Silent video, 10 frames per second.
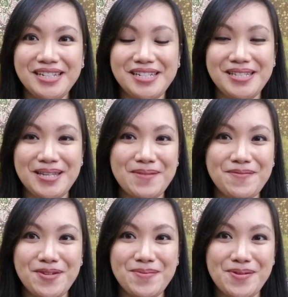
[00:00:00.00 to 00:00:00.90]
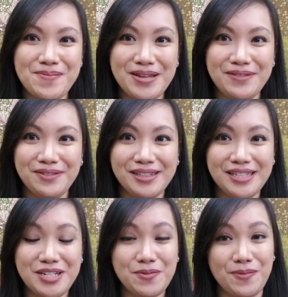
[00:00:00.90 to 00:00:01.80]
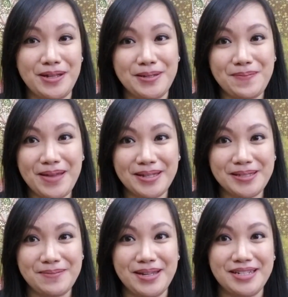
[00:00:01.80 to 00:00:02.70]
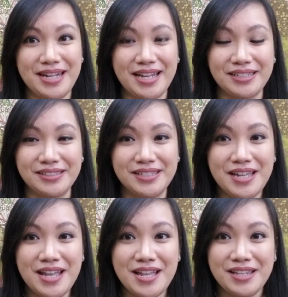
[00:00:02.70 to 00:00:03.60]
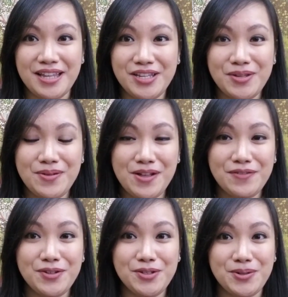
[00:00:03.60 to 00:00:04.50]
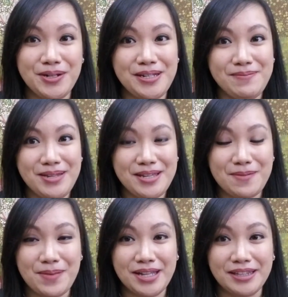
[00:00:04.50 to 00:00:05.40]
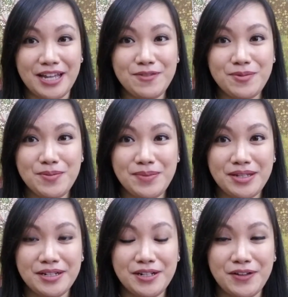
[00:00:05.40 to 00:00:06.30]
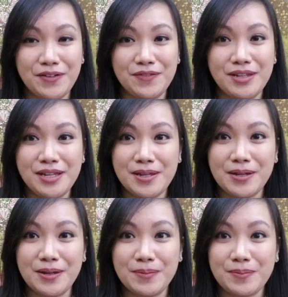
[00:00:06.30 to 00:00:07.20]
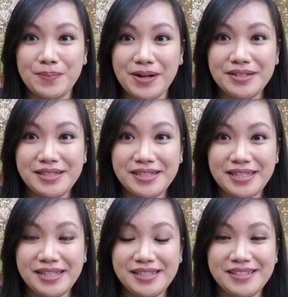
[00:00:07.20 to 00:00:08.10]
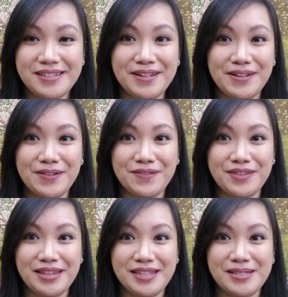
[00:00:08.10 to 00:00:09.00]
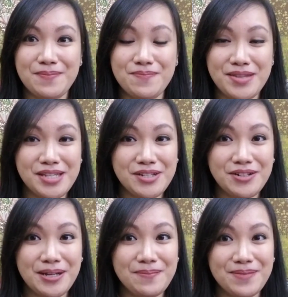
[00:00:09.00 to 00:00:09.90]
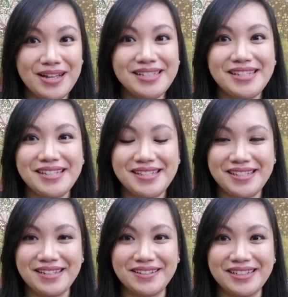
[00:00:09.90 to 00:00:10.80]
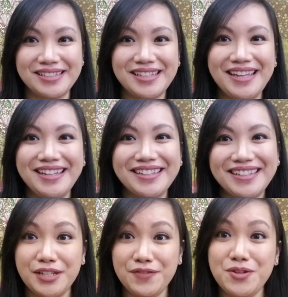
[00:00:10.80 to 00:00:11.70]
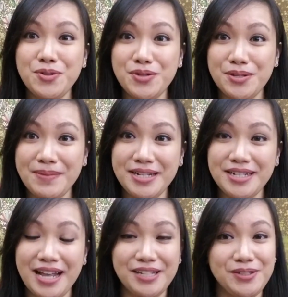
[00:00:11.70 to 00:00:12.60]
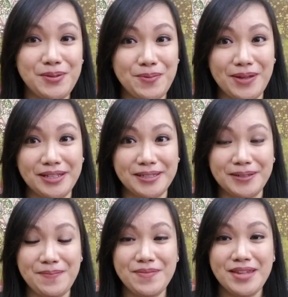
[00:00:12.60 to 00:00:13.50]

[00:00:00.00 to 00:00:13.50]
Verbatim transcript: it's Kim from Oh My Vintage. Welcome back to my channel. Thank you all for joining me in my live premiere of part 6 of this mystery unboxing series. If you're new to my channel, welcome.